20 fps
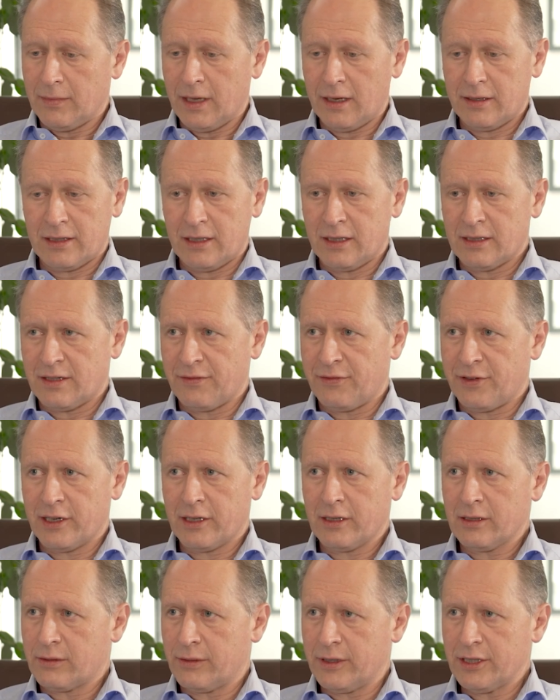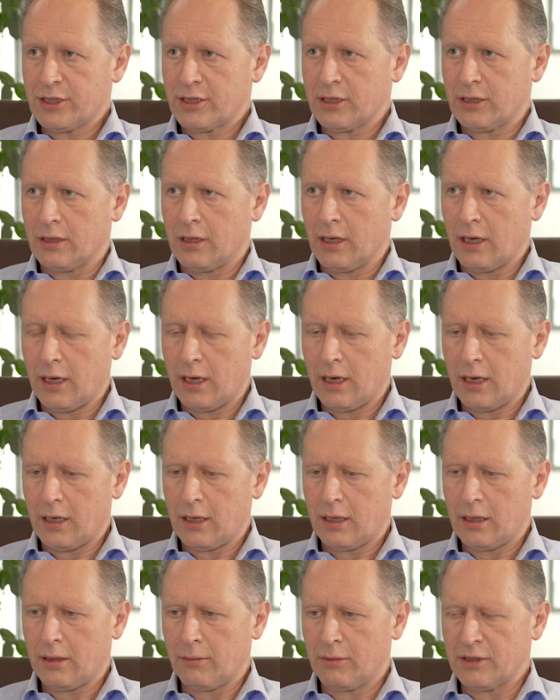no, it's a very good question.
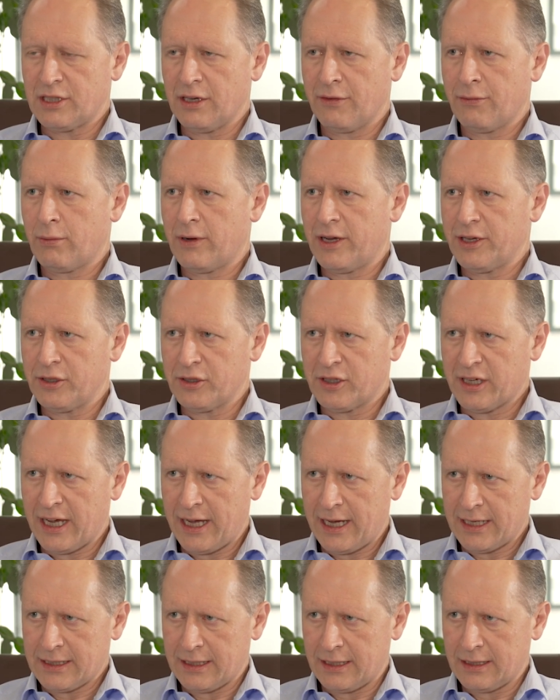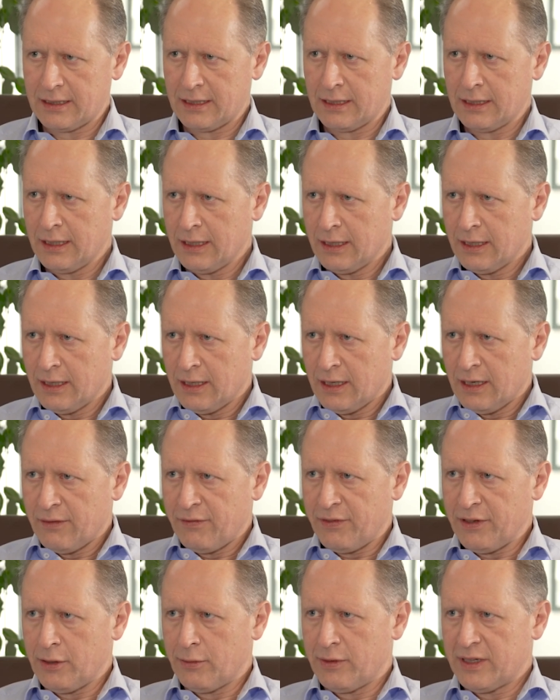Whichever way you cut it,
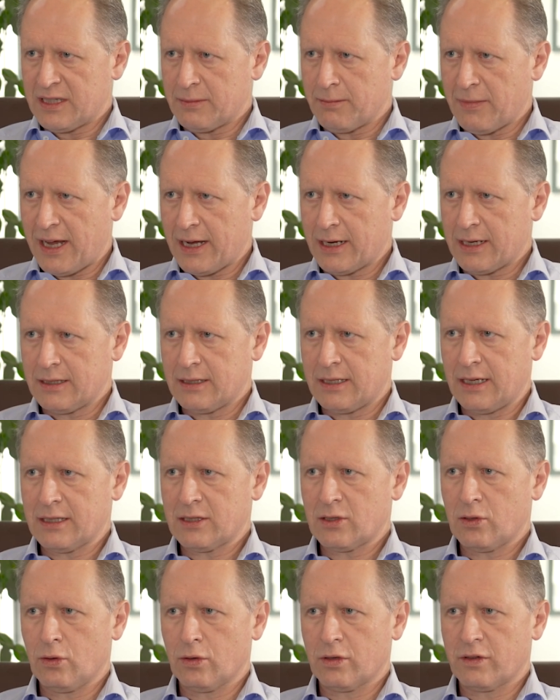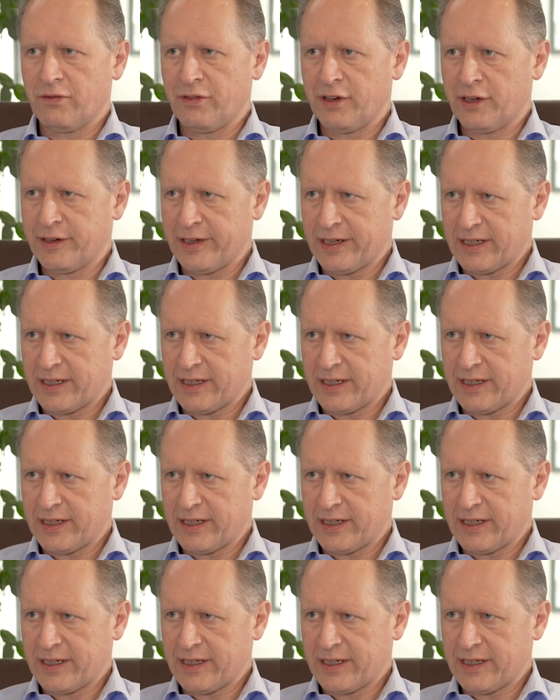the US market does look very